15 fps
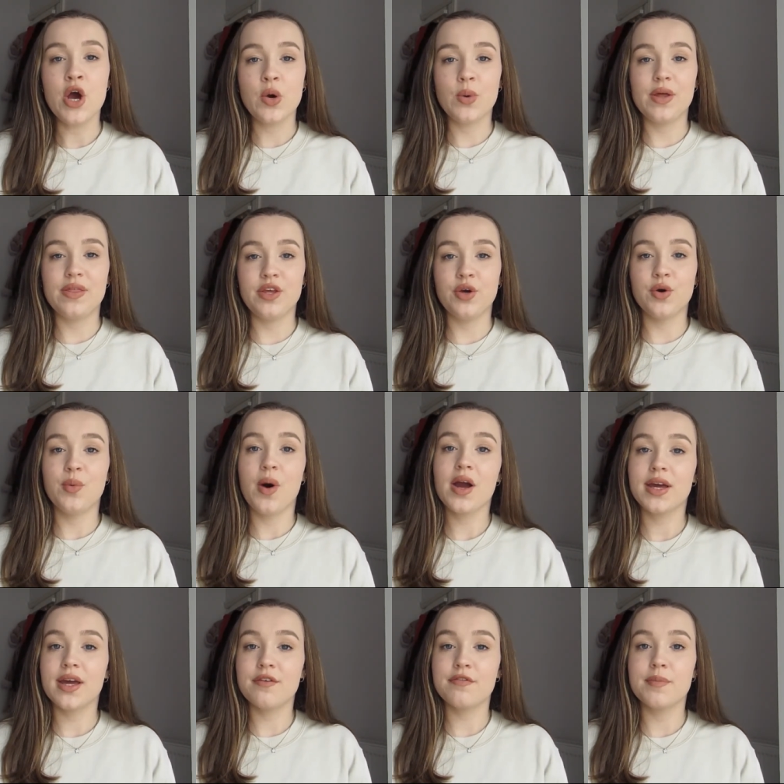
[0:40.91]
whether you're
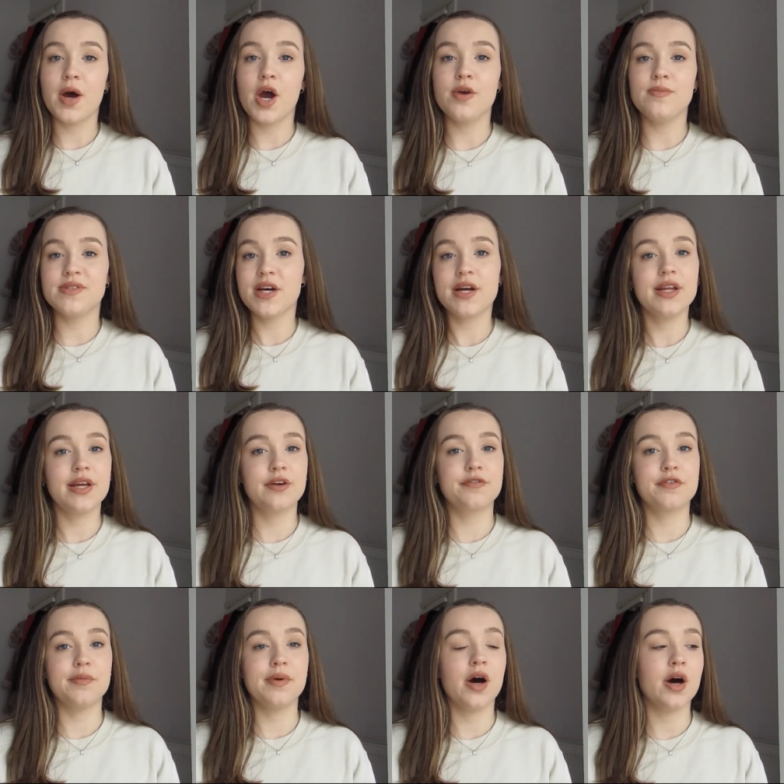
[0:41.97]
working from home, studying
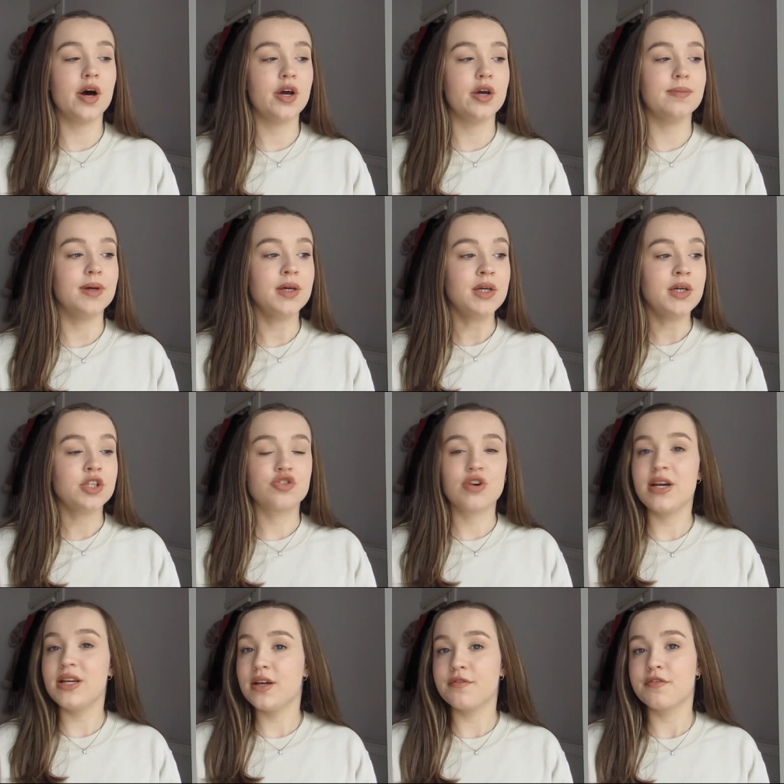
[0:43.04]
from home,
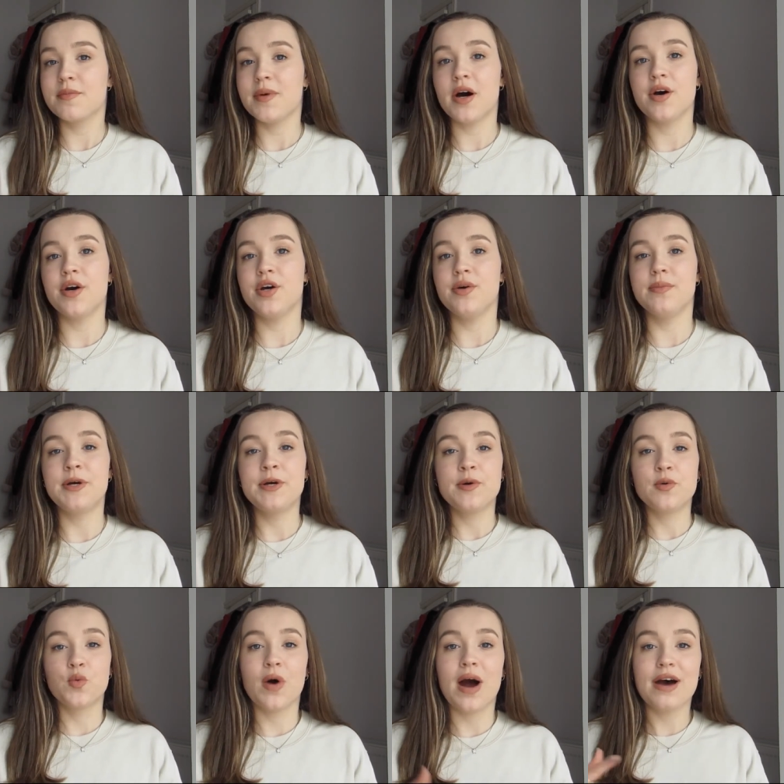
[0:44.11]
training from home,
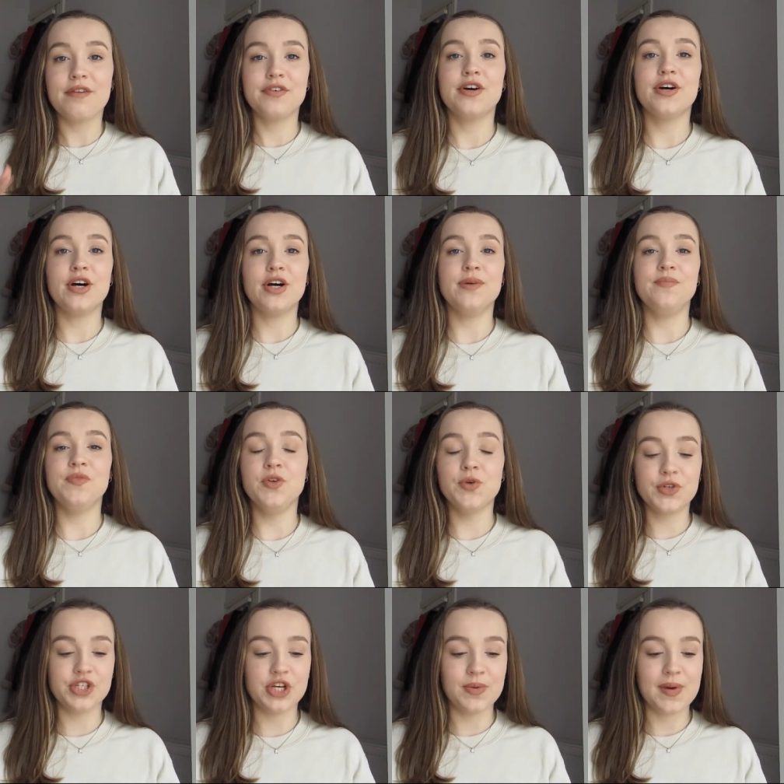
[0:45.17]
whatever
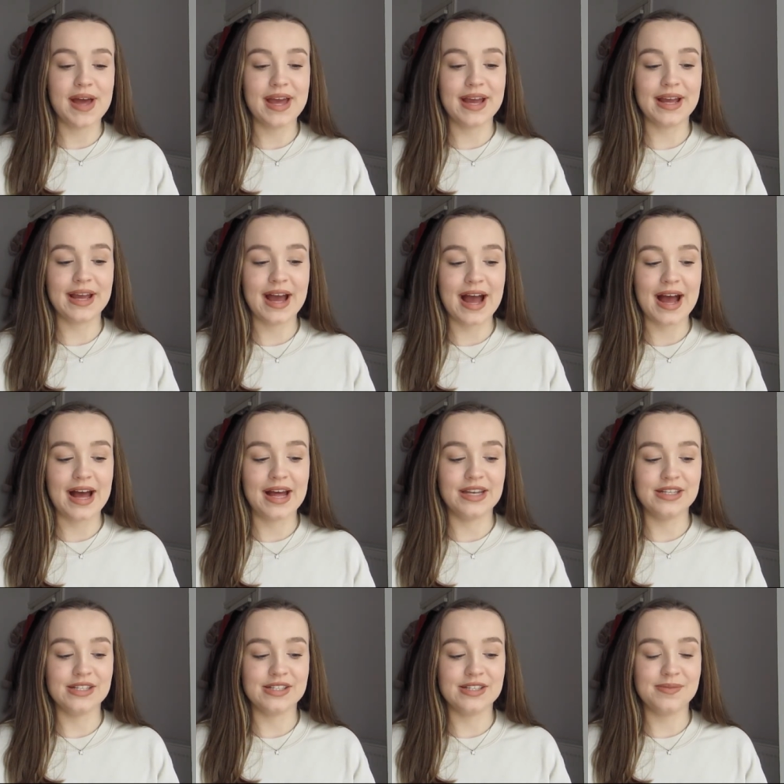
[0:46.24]
you're doing,
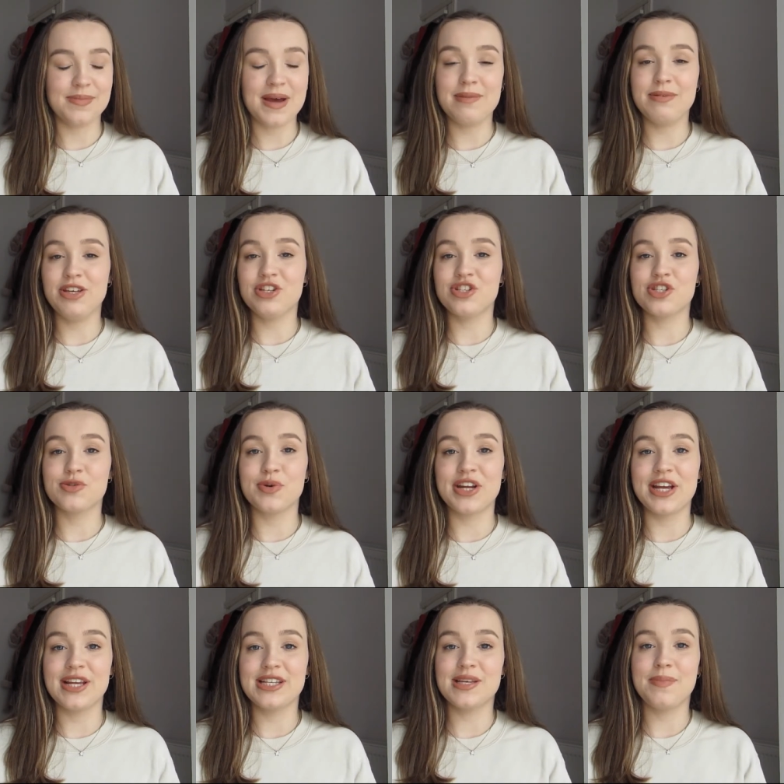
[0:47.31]
and maybe you're just
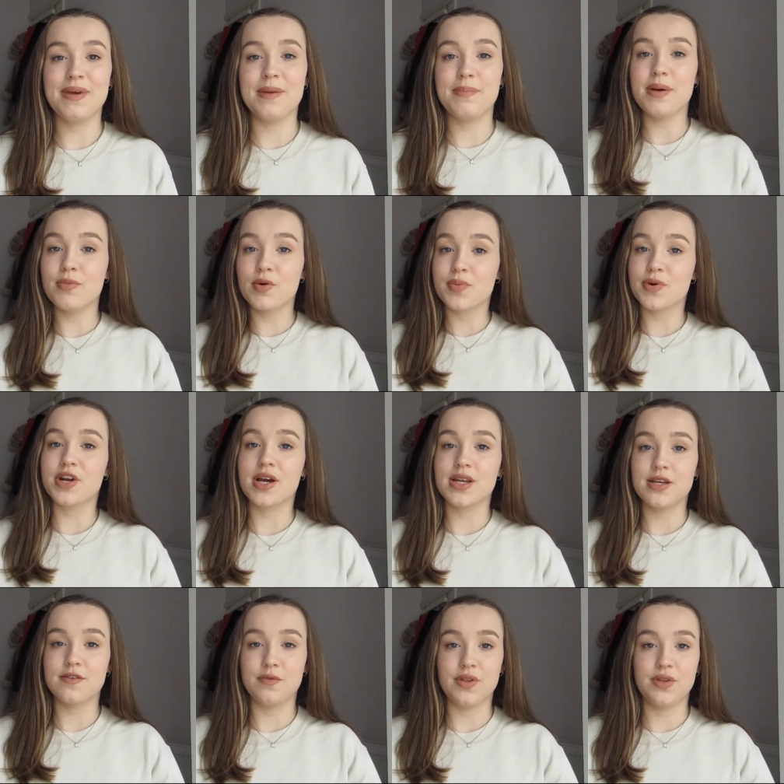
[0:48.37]
wanting to be a bit more
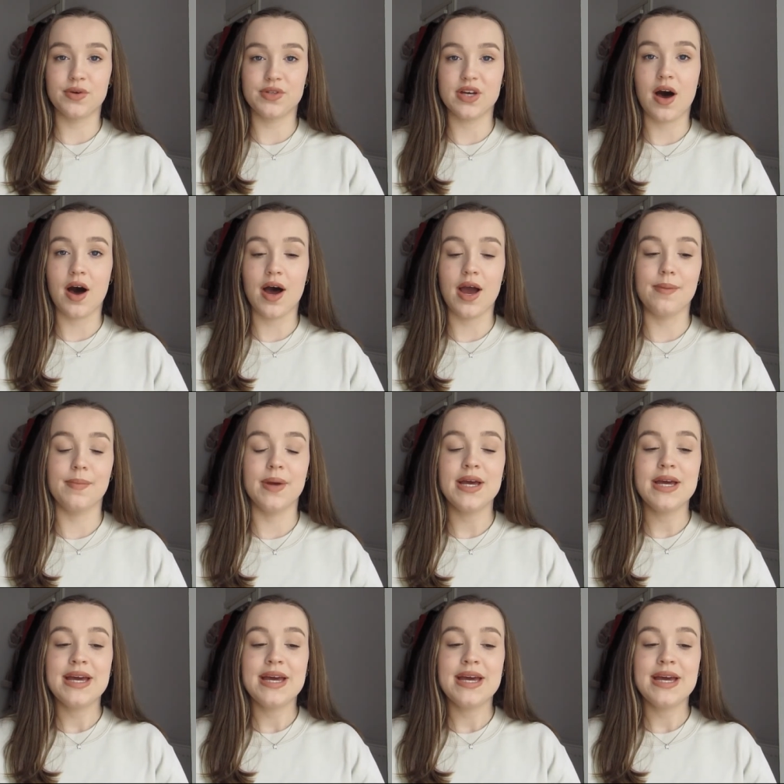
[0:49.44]
productive with your time.